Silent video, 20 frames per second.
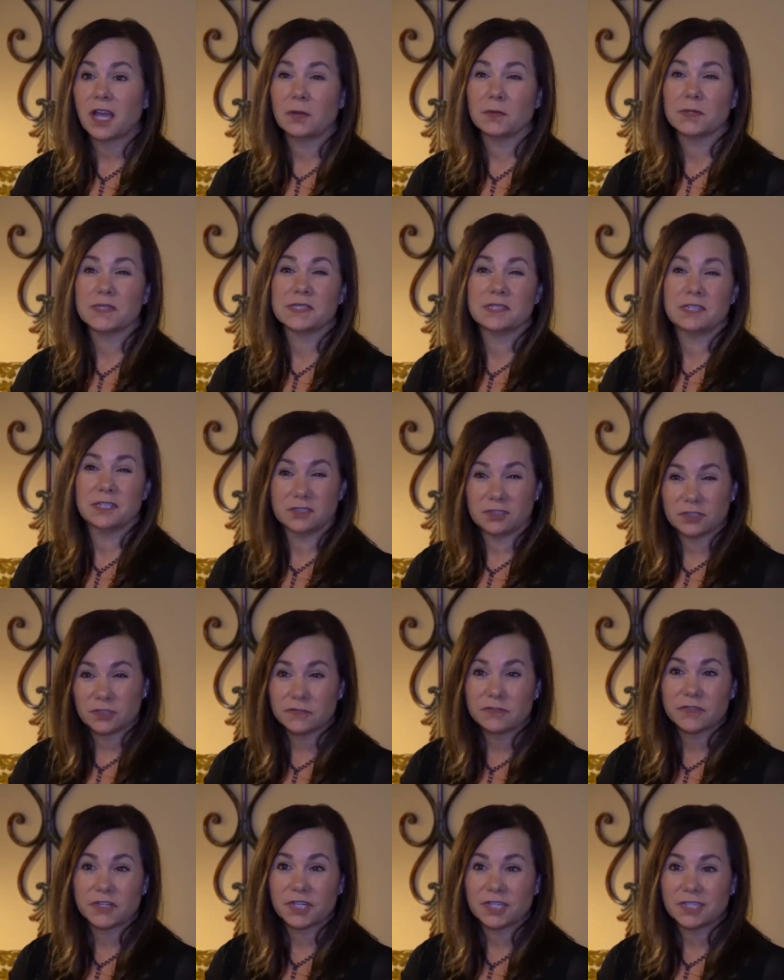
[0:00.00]
I was an
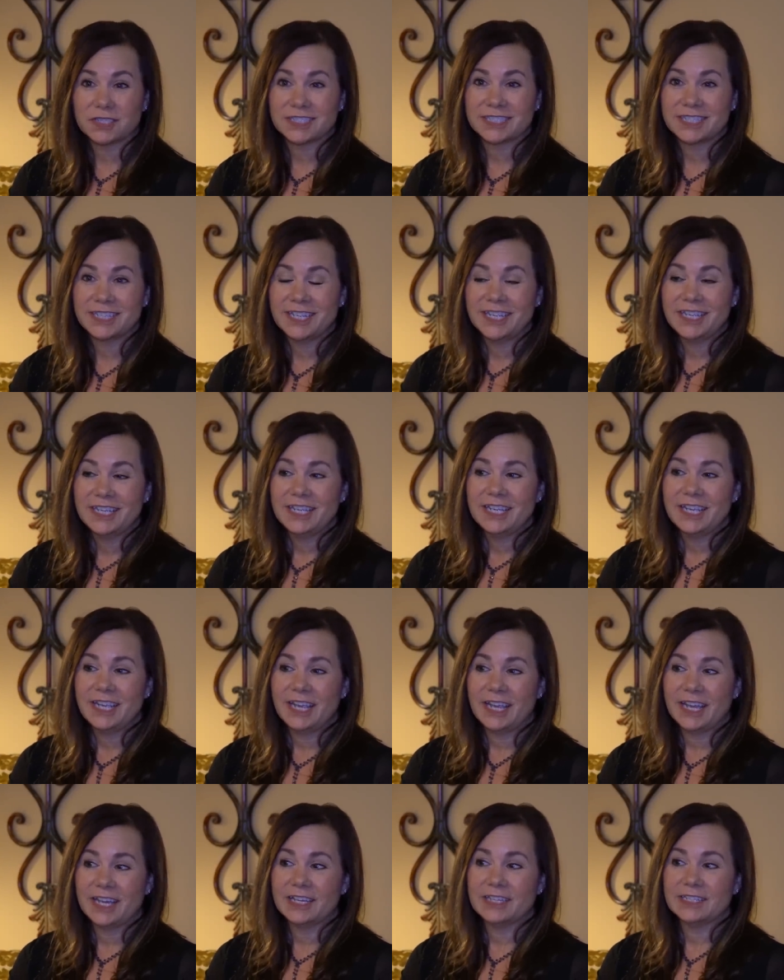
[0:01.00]
introvert.
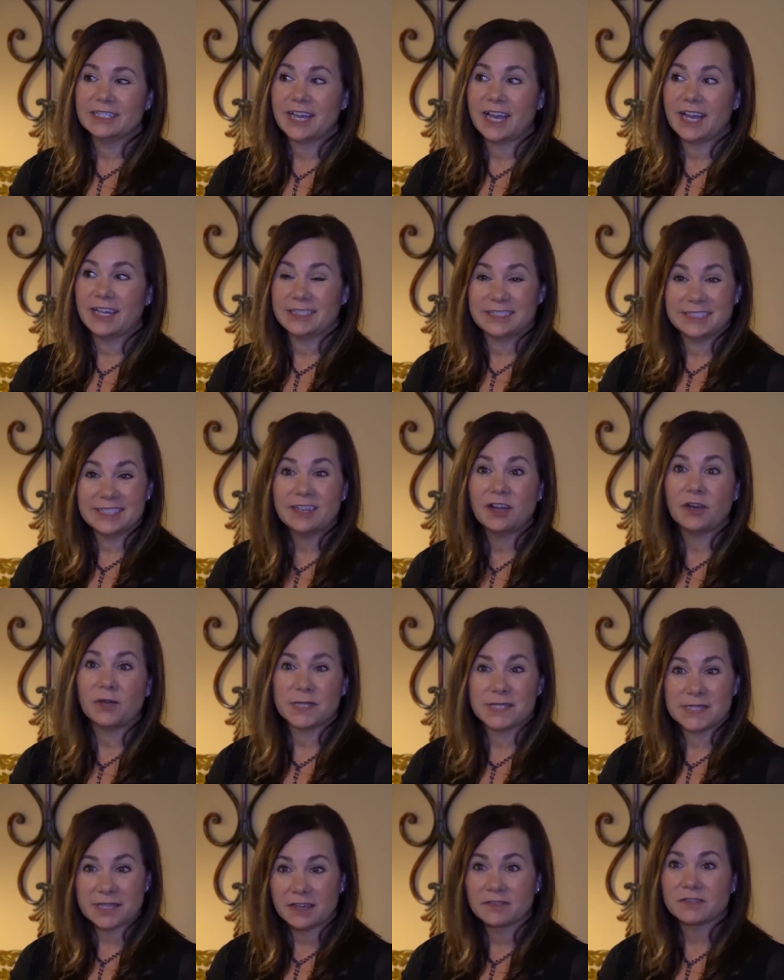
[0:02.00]
And I did
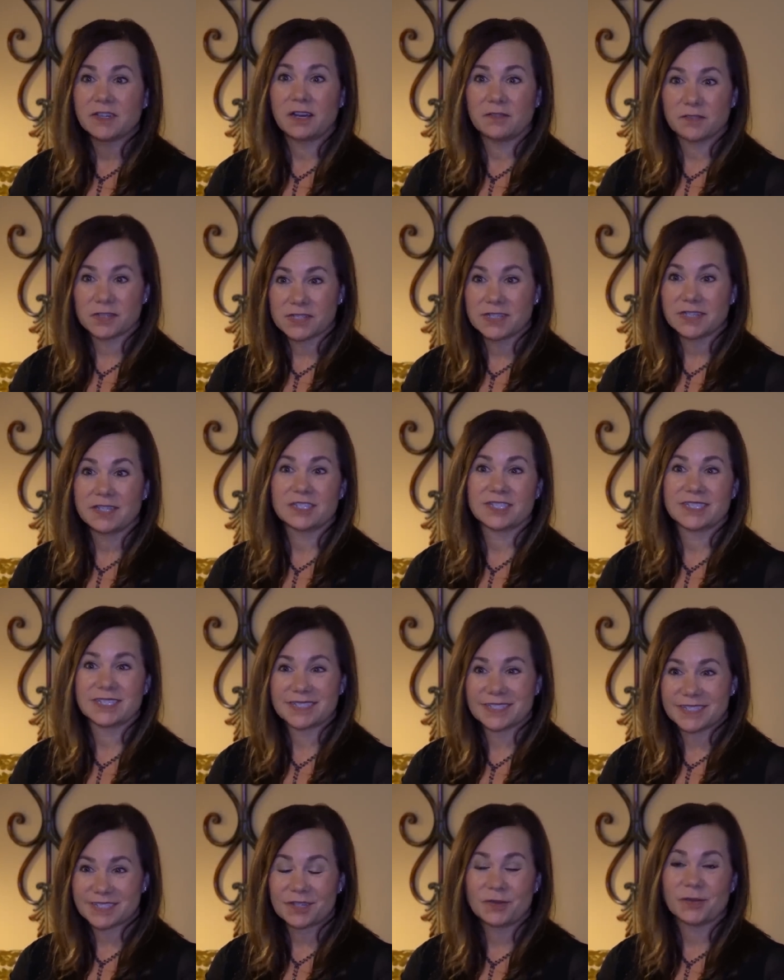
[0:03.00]
always have
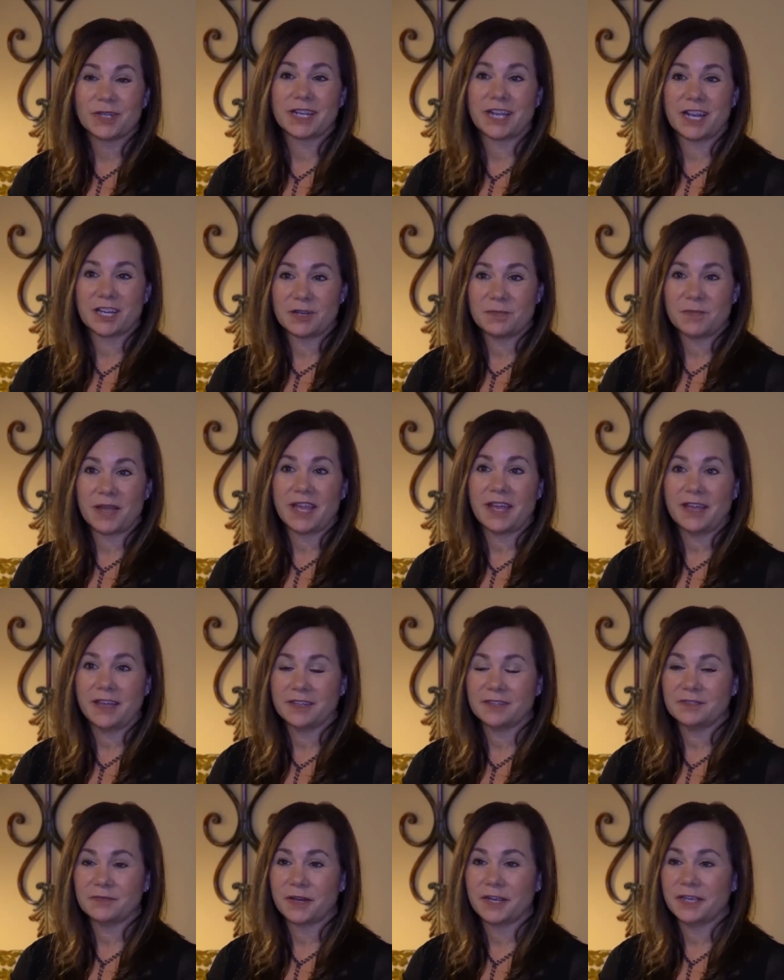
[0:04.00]
conversations going on in my
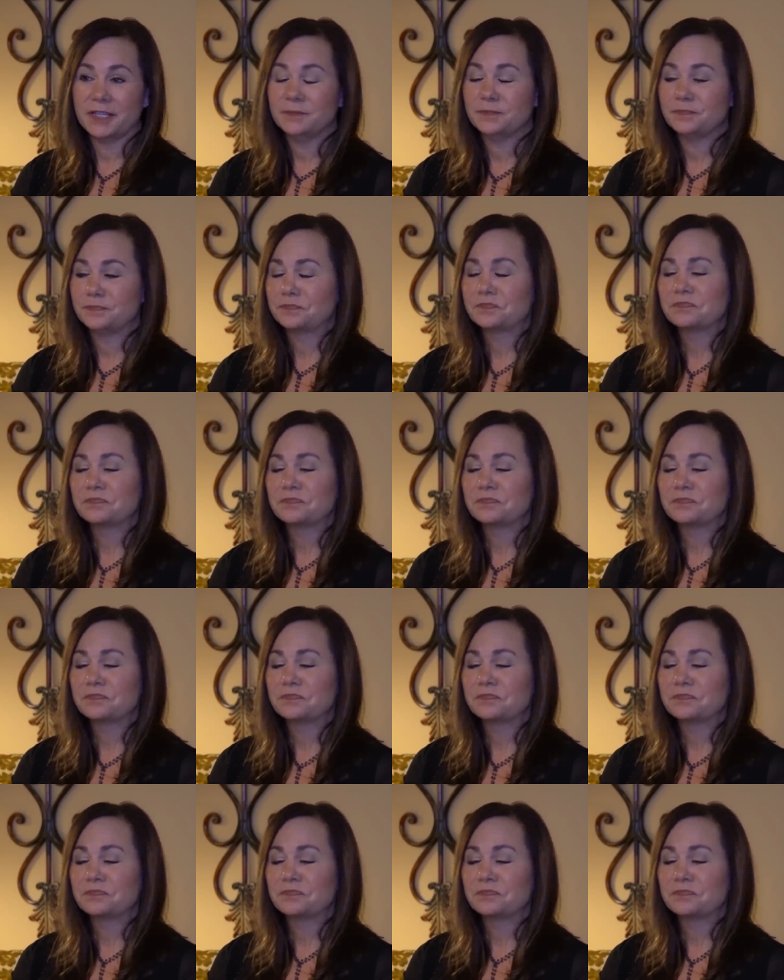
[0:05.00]
head, right?